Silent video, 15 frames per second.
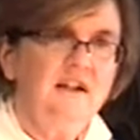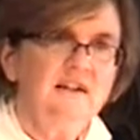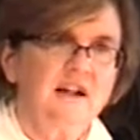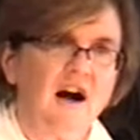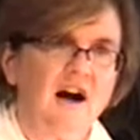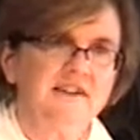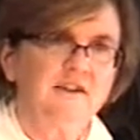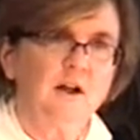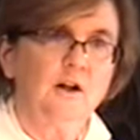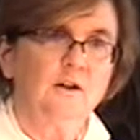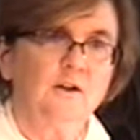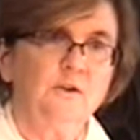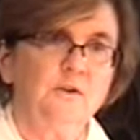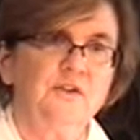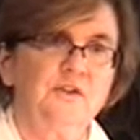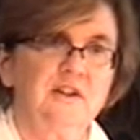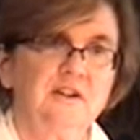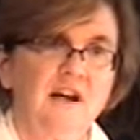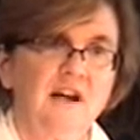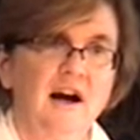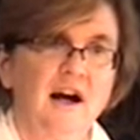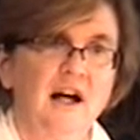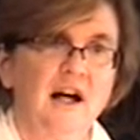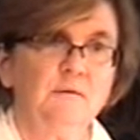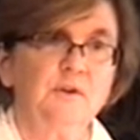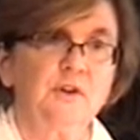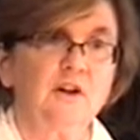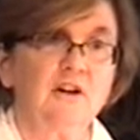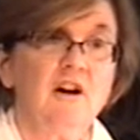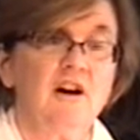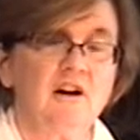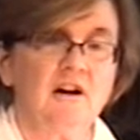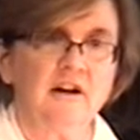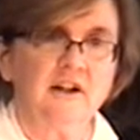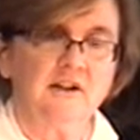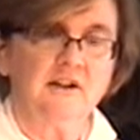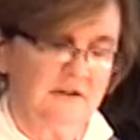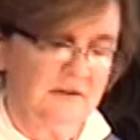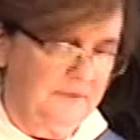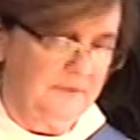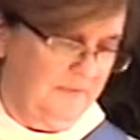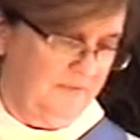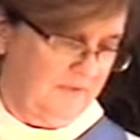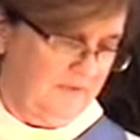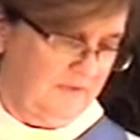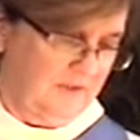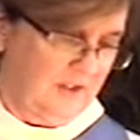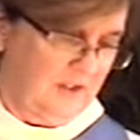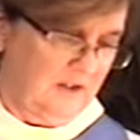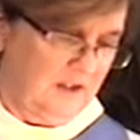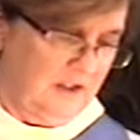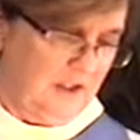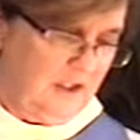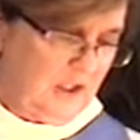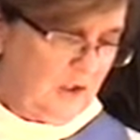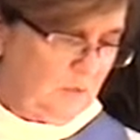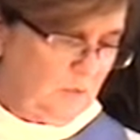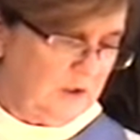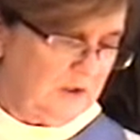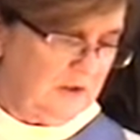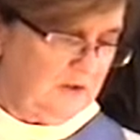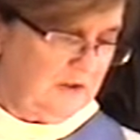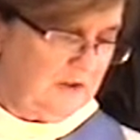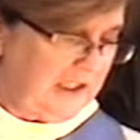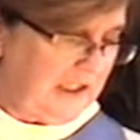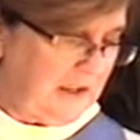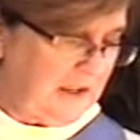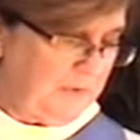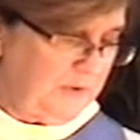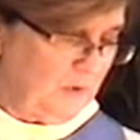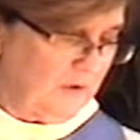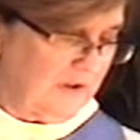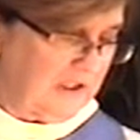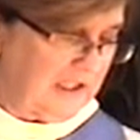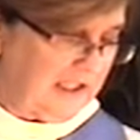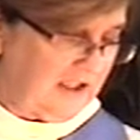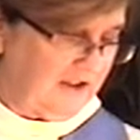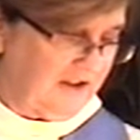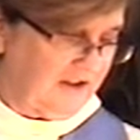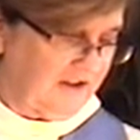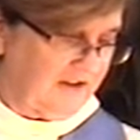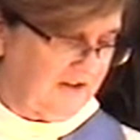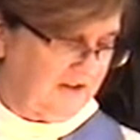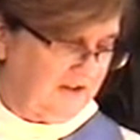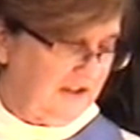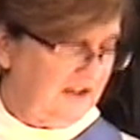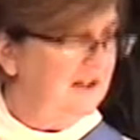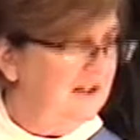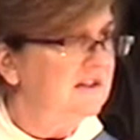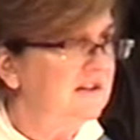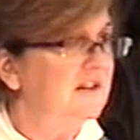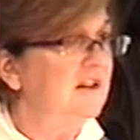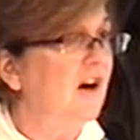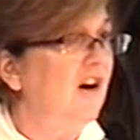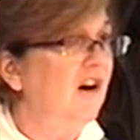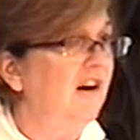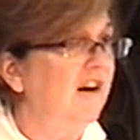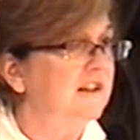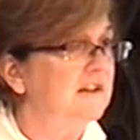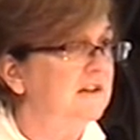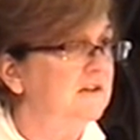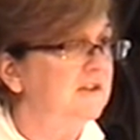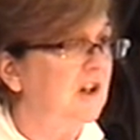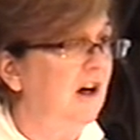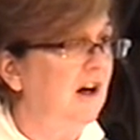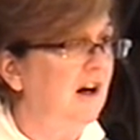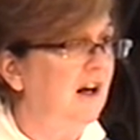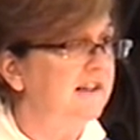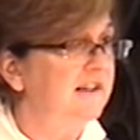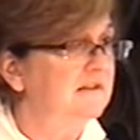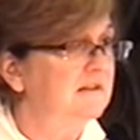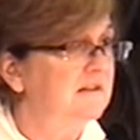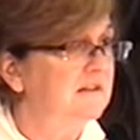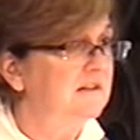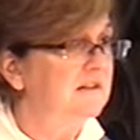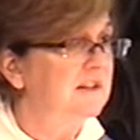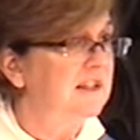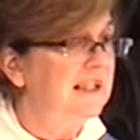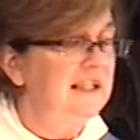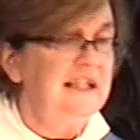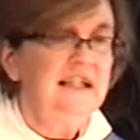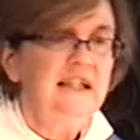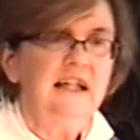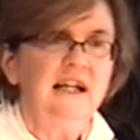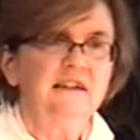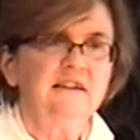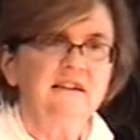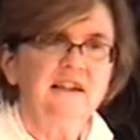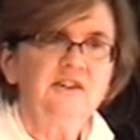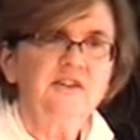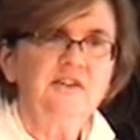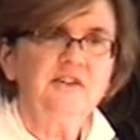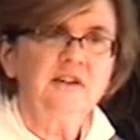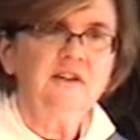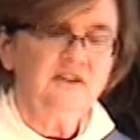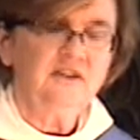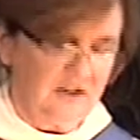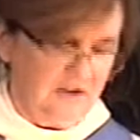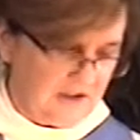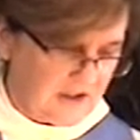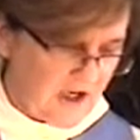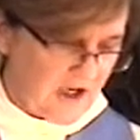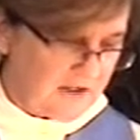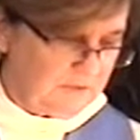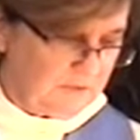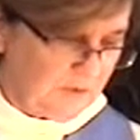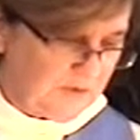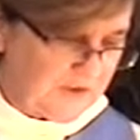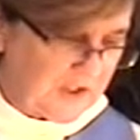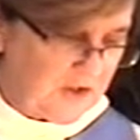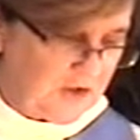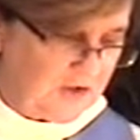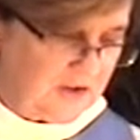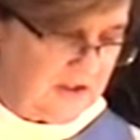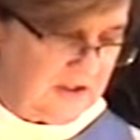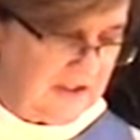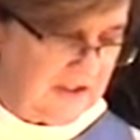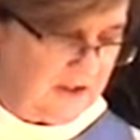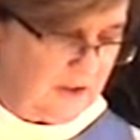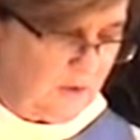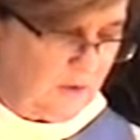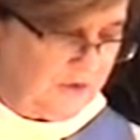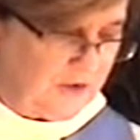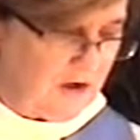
God knows the times are hard. Will you keep your ear to the heart of God? and listen to the conversation that goes